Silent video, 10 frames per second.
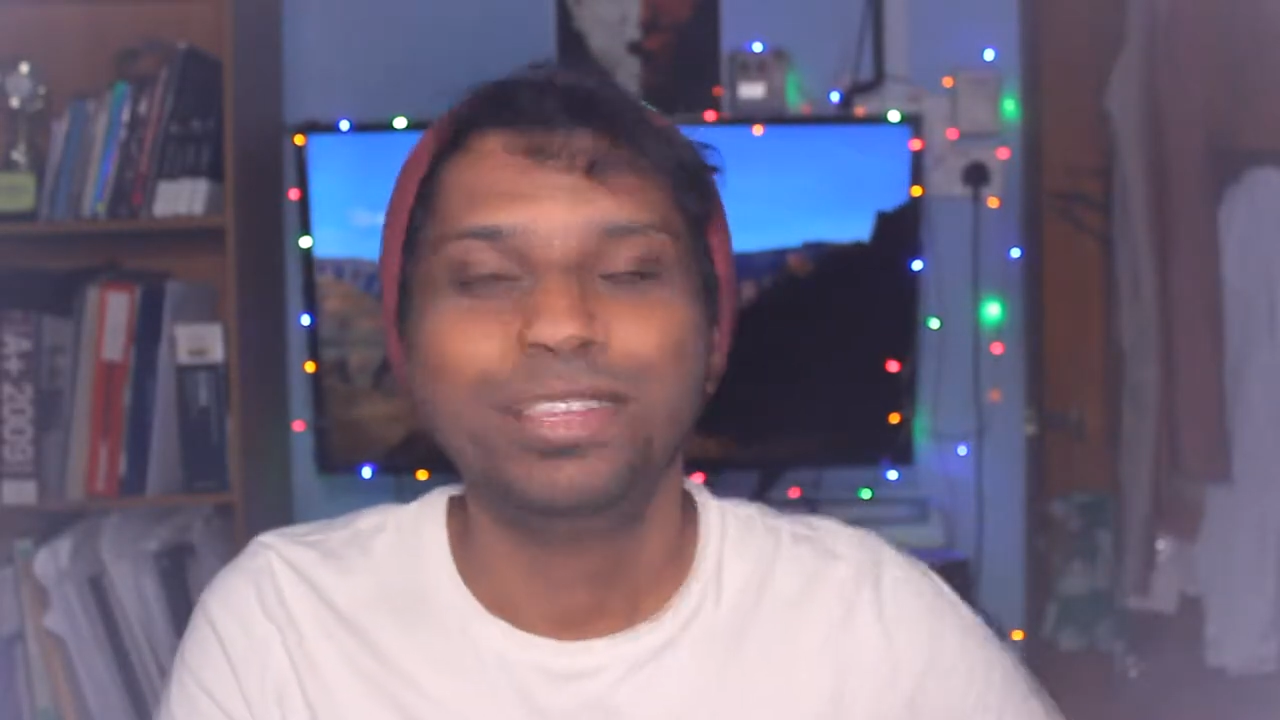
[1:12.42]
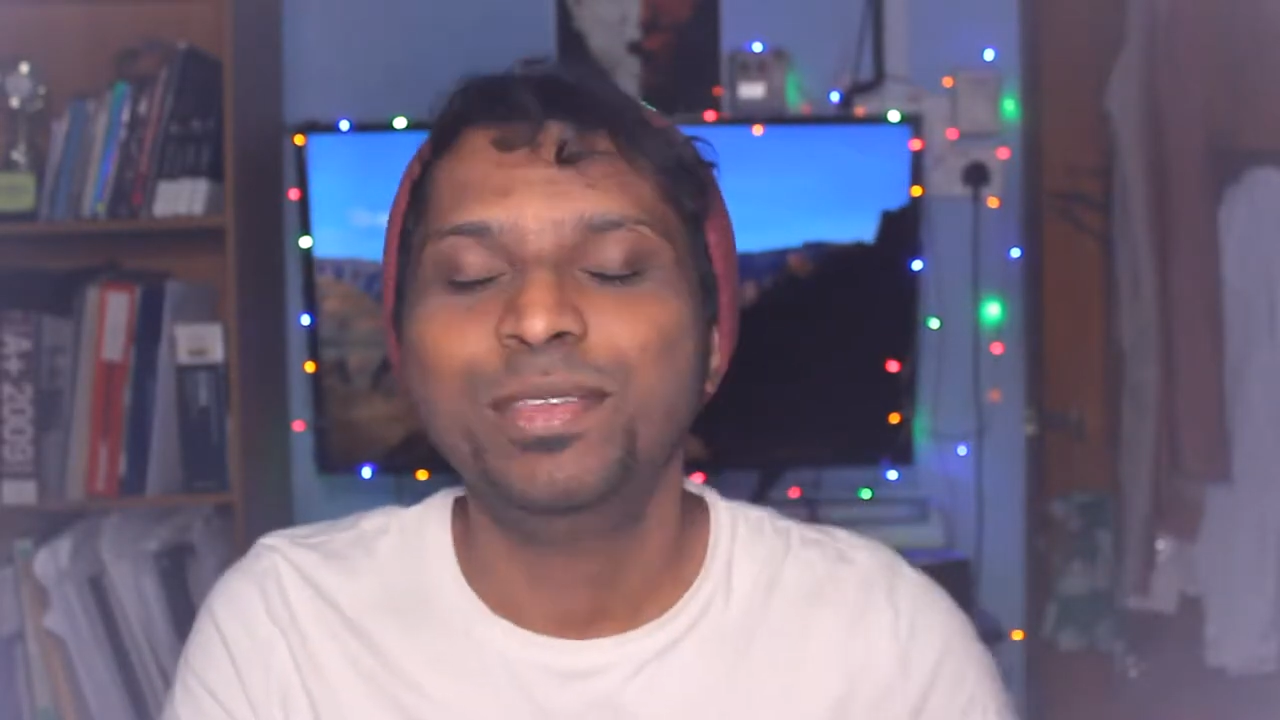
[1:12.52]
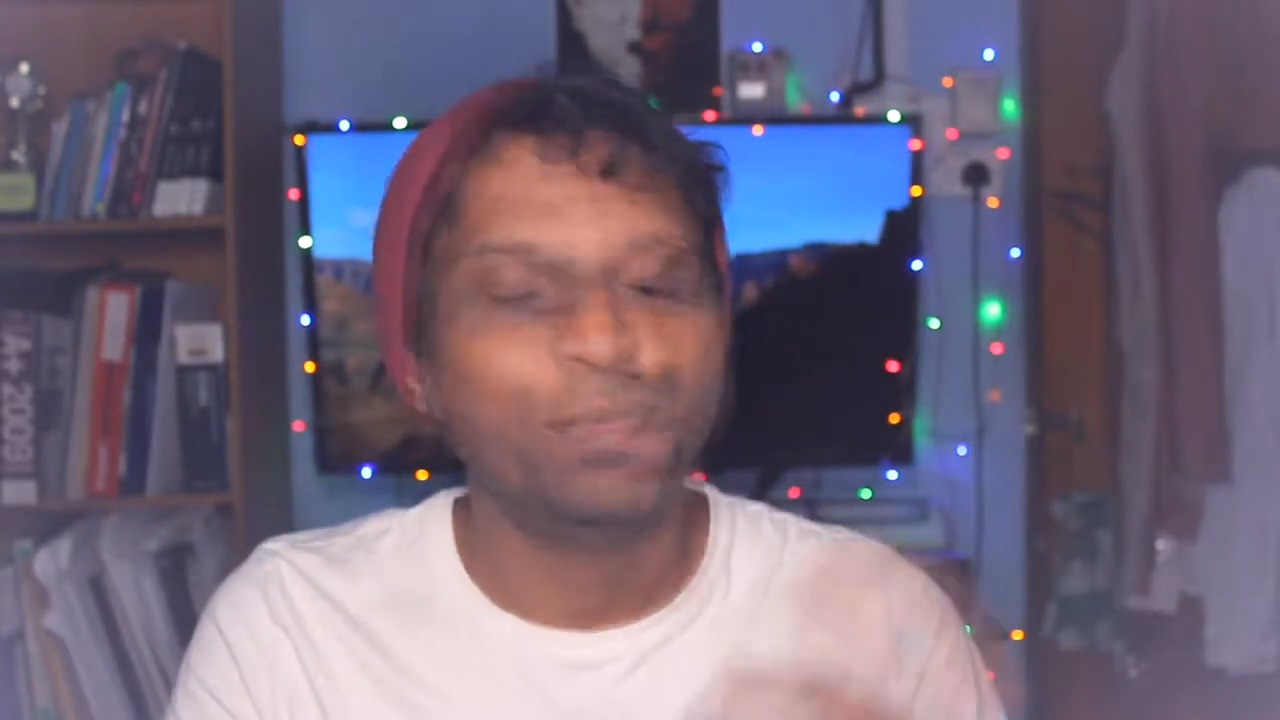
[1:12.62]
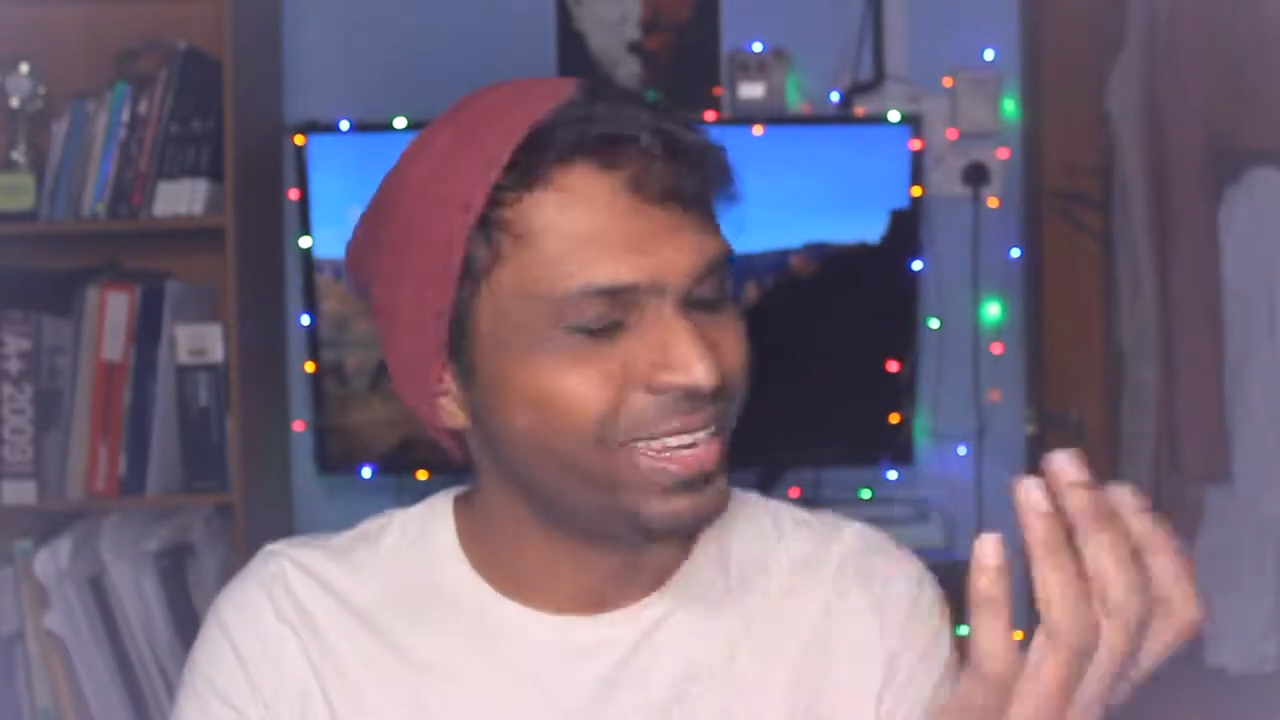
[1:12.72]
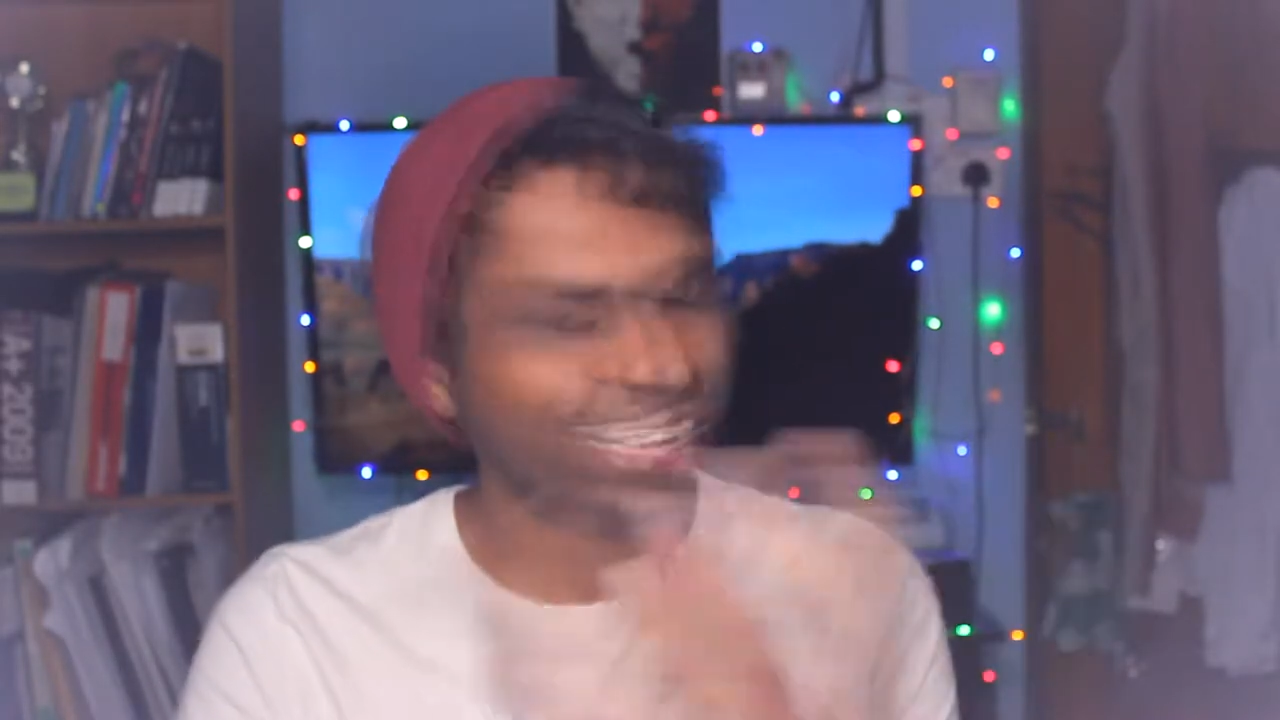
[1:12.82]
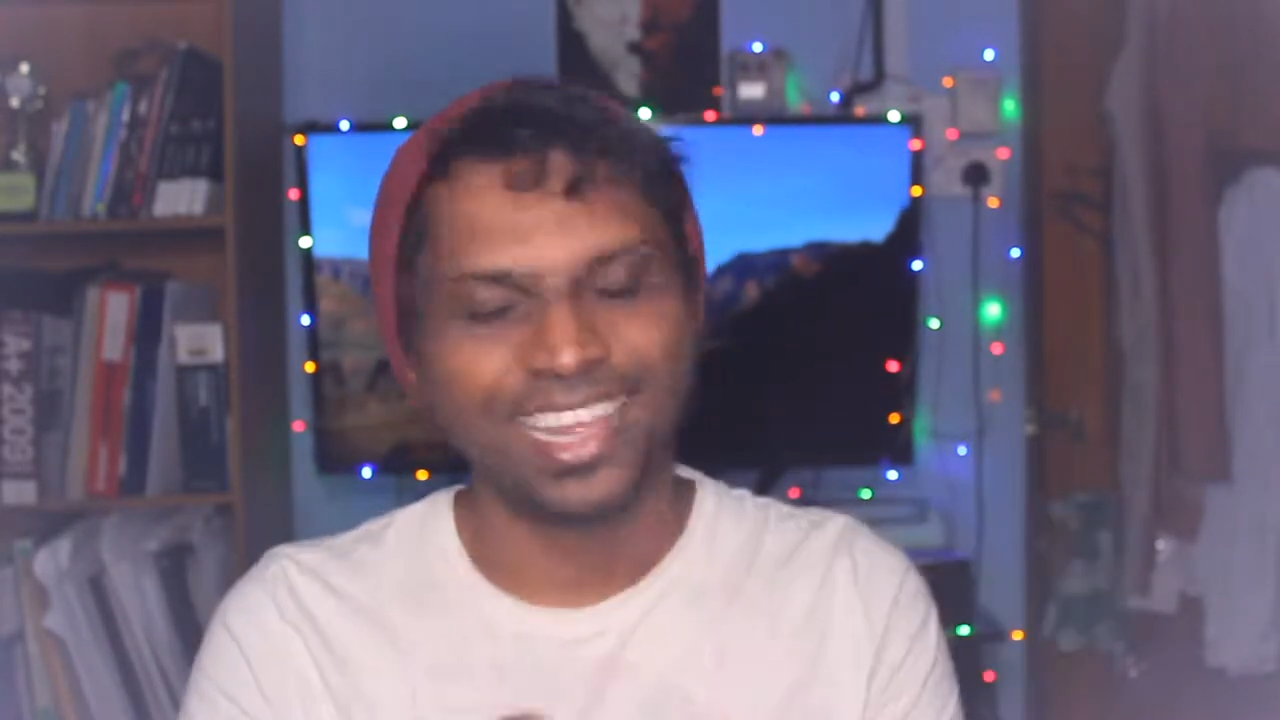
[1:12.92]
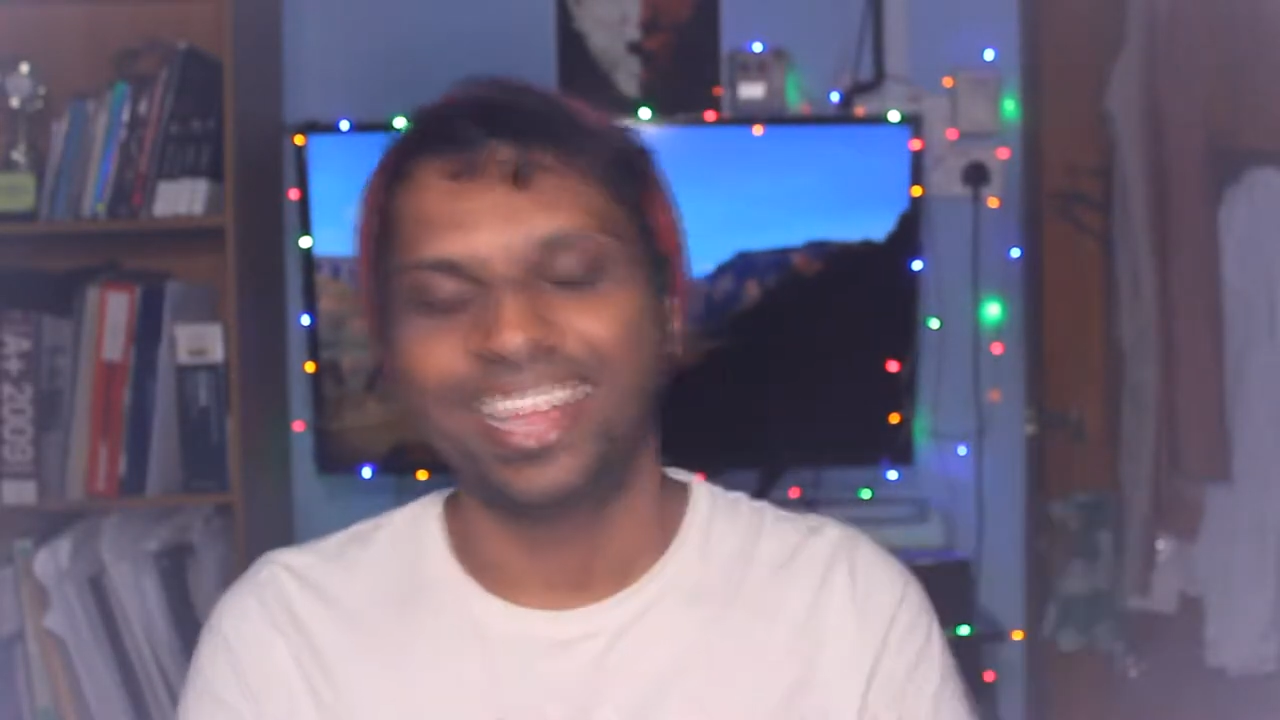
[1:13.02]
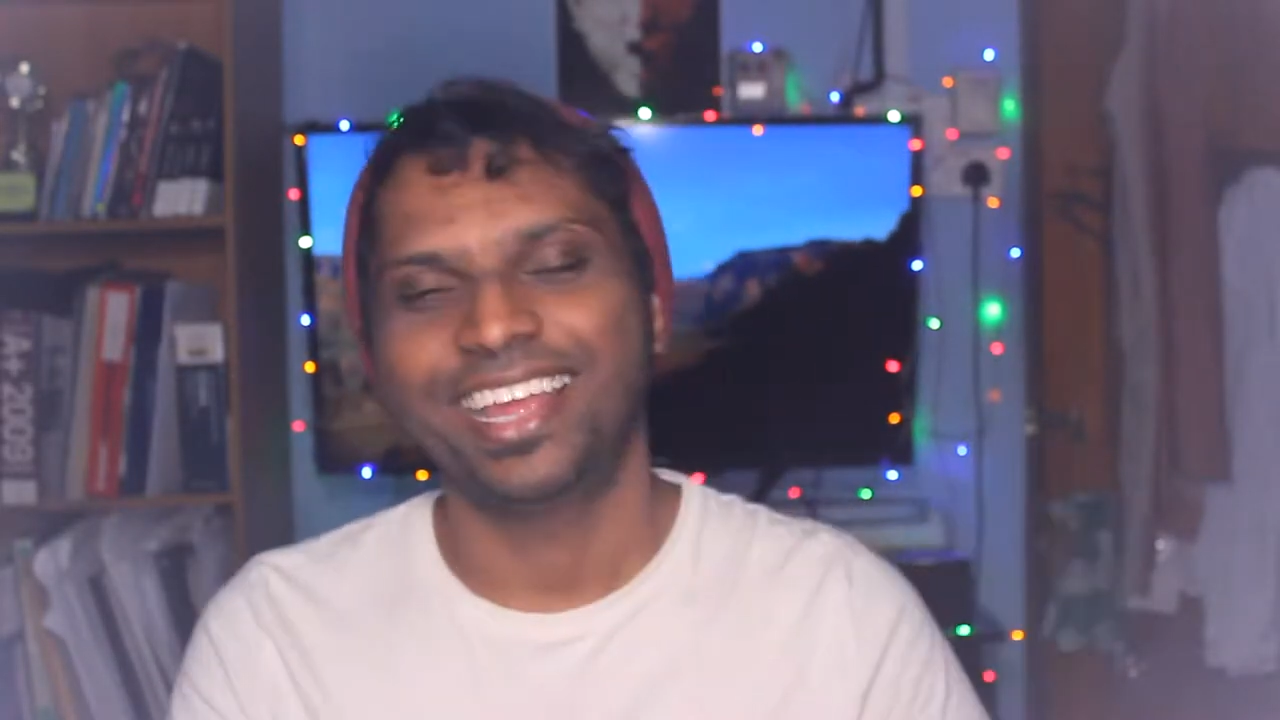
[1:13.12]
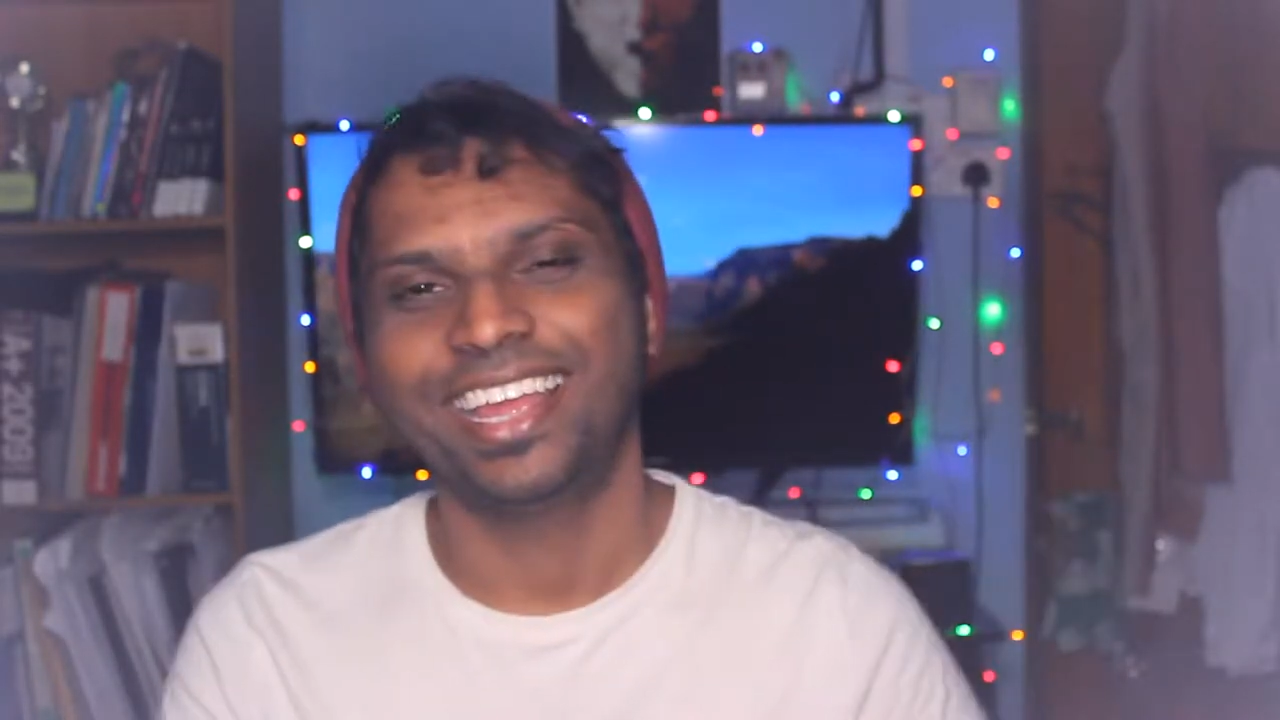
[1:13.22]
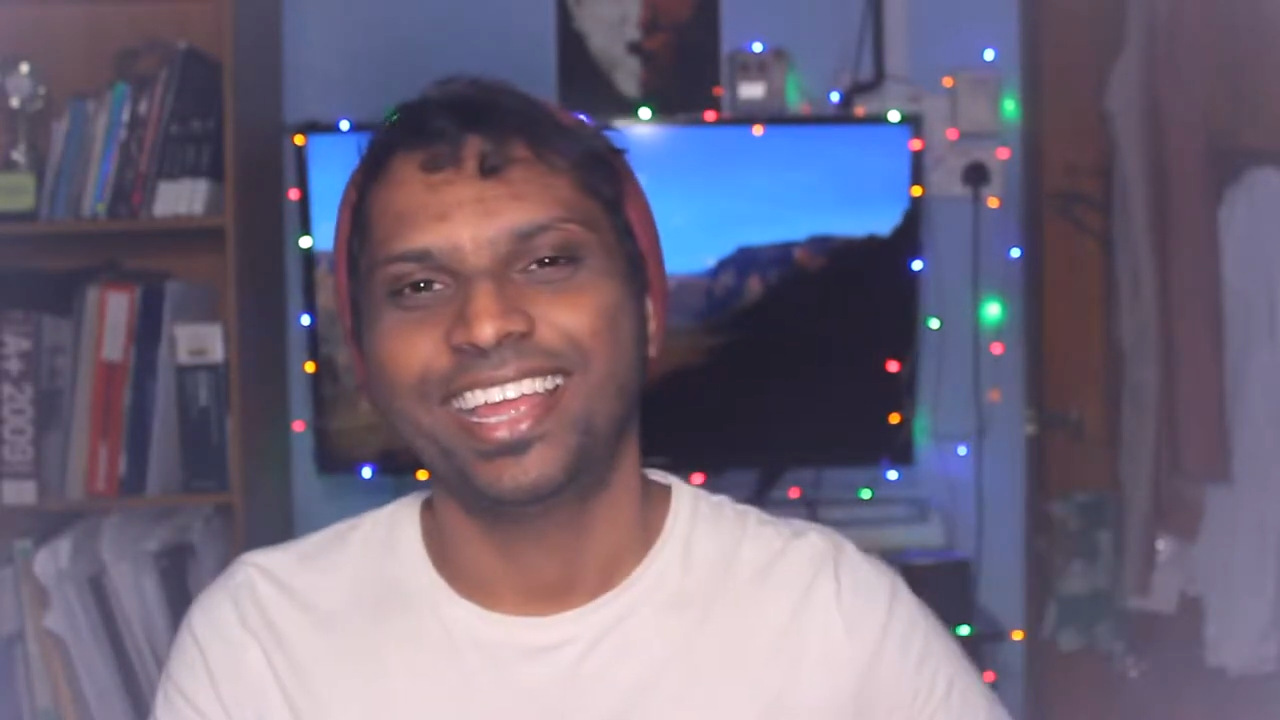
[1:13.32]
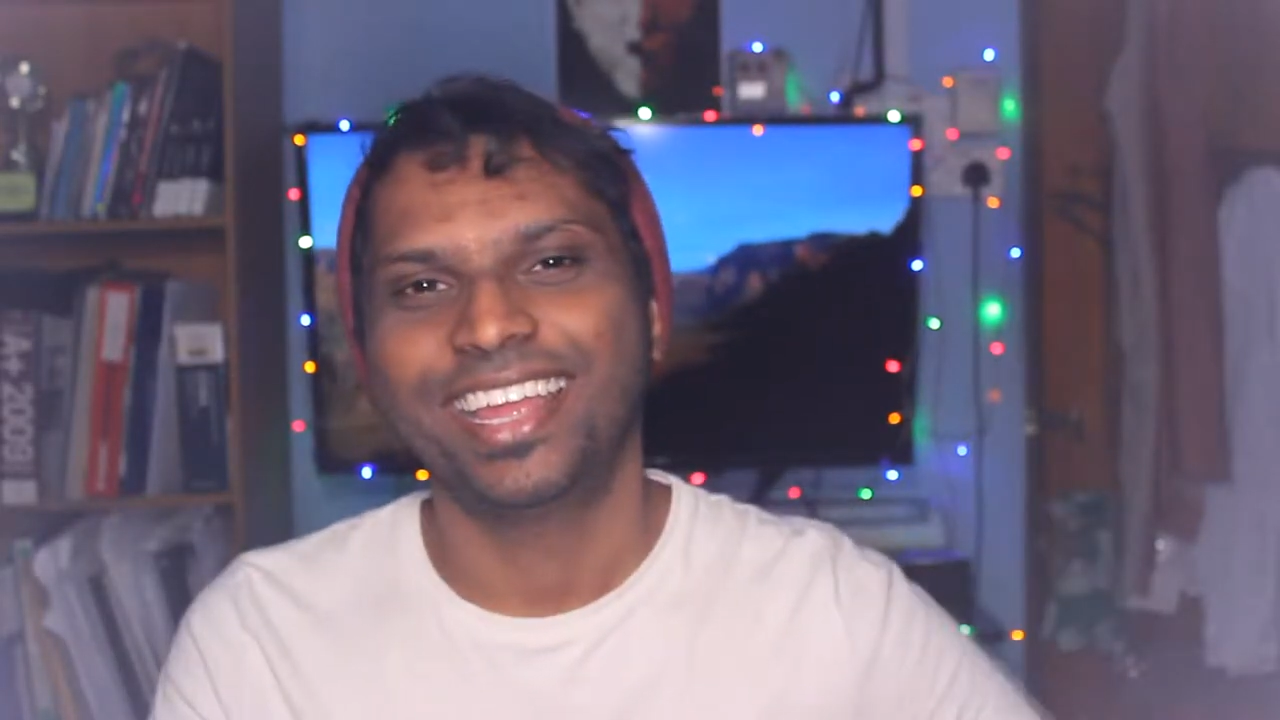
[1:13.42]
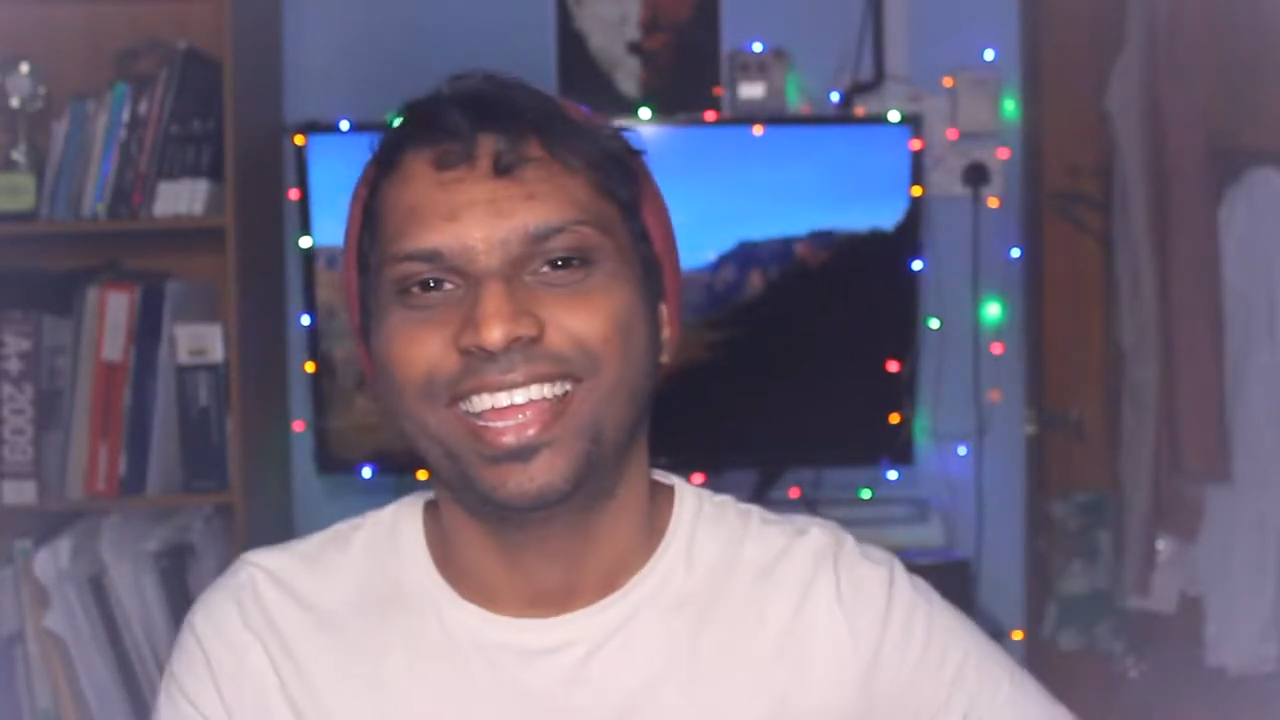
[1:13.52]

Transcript: You Marila,